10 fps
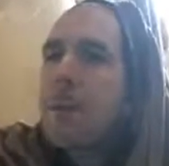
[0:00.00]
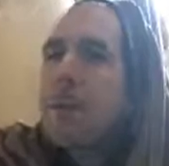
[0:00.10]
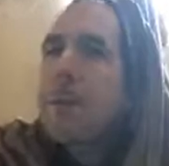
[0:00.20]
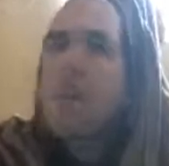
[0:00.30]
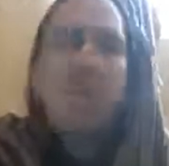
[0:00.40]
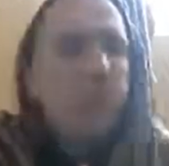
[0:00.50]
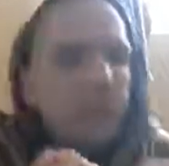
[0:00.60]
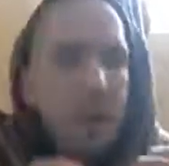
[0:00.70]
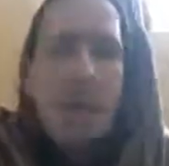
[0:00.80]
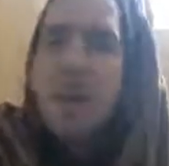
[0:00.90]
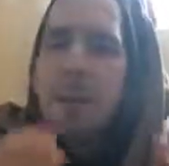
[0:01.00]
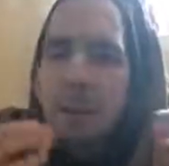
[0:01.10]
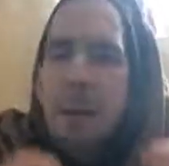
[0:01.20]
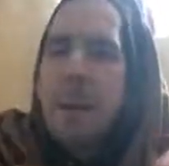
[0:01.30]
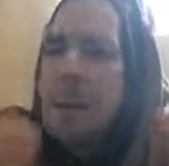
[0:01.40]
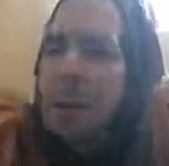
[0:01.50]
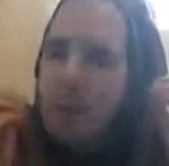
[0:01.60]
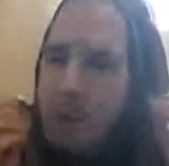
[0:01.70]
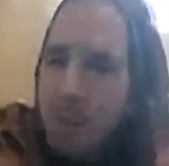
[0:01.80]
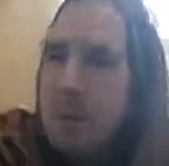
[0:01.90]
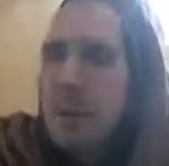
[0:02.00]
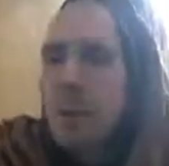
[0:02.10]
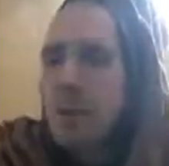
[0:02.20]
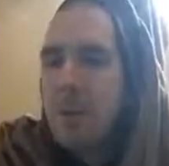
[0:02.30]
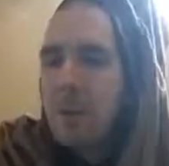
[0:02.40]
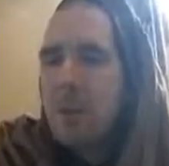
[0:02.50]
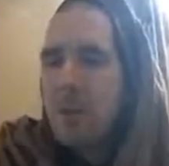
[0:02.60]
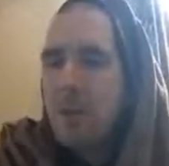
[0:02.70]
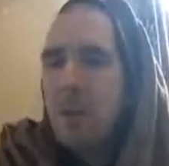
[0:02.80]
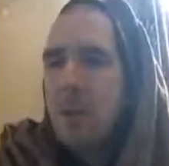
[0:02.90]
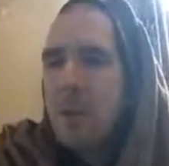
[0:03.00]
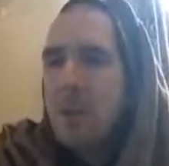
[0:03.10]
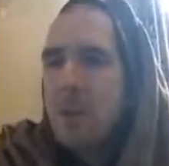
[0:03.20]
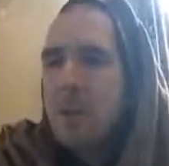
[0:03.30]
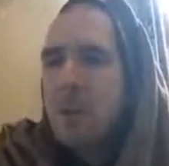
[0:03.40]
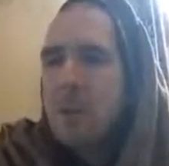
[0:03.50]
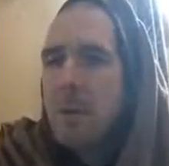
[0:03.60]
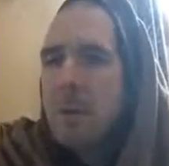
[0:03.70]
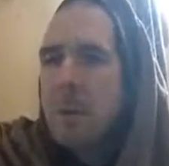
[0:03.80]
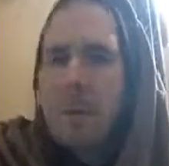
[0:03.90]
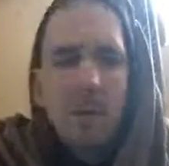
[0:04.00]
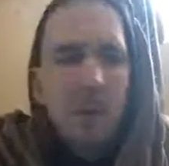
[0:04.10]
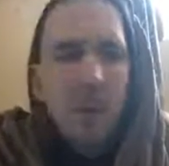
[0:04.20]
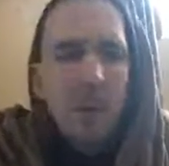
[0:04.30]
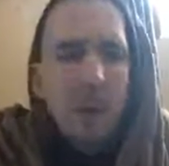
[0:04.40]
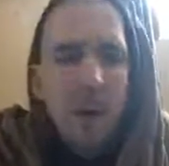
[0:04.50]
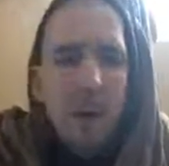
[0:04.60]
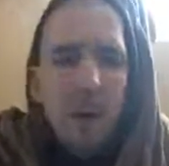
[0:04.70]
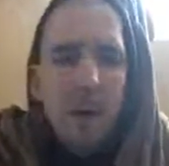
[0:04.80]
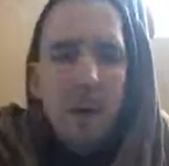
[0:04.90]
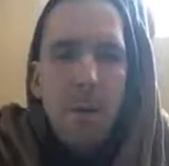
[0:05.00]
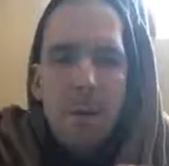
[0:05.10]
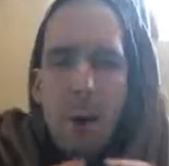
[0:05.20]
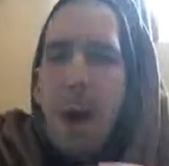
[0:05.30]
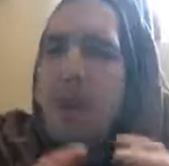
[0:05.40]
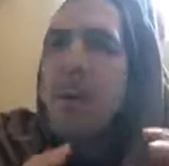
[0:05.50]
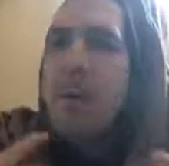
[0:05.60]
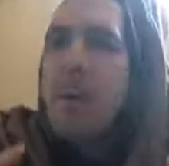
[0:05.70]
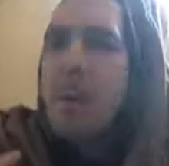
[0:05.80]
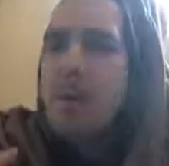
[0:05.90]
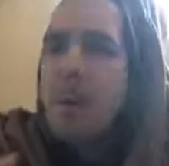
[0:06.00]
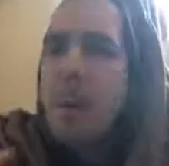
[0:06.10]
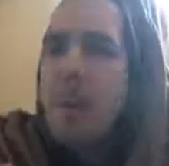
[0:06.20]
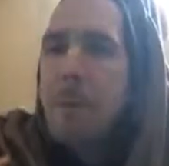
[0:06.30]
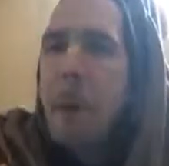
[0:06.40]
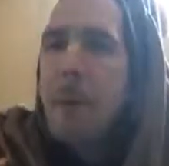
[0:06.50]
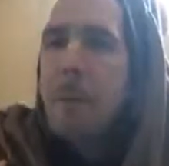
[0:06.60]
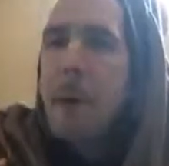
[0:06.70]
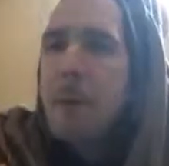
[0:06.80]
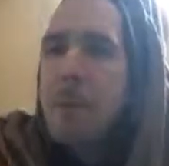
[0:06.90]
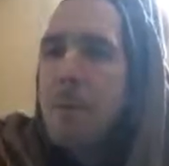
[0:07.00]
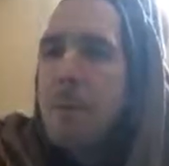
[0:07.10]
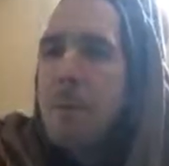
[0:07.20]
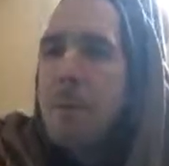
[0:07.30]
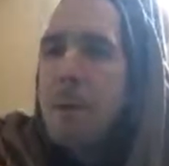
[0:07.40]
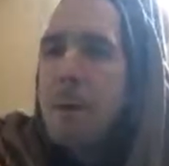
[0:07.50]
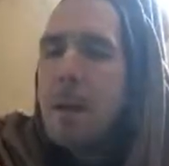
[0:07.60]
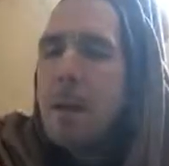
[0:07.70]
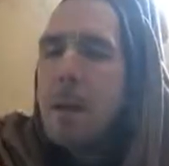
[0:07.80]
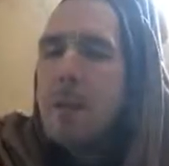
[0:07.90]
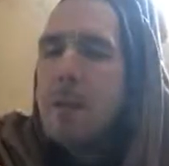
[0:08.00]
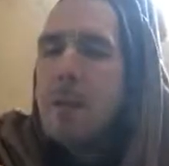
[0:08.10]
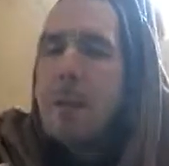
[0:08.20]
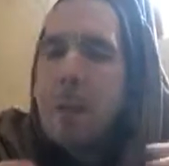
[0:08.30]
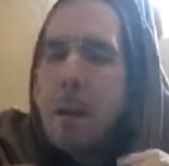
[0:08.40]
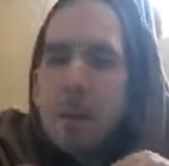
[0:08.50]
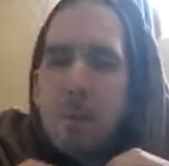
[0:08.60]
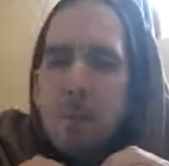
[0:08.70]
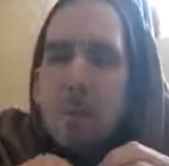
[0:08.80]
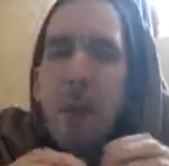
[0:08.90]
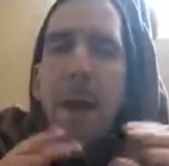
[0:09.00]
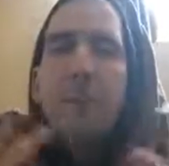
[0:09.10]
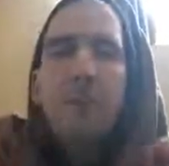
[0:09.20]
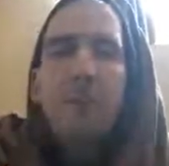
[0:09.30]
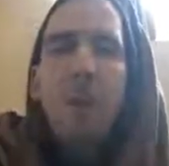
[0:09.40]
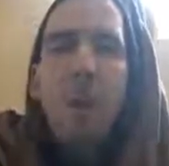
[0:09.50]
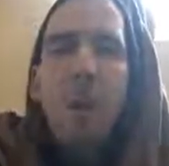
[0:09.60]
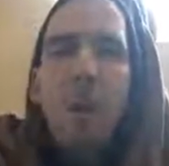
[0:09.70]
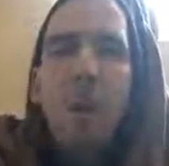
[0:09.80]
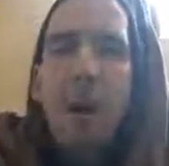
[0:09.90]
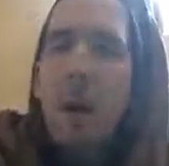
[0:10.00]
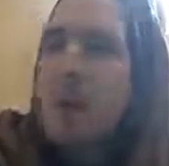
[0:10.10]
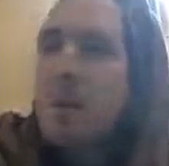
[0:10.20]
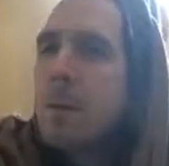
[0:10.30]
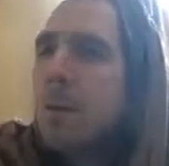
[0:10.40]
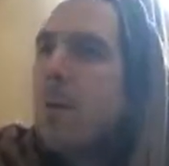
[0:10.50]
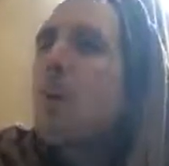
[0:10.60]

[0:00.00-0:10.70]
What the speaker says: It is very, very auspicious. This Vani of Srila Prabhupada is being spread all around the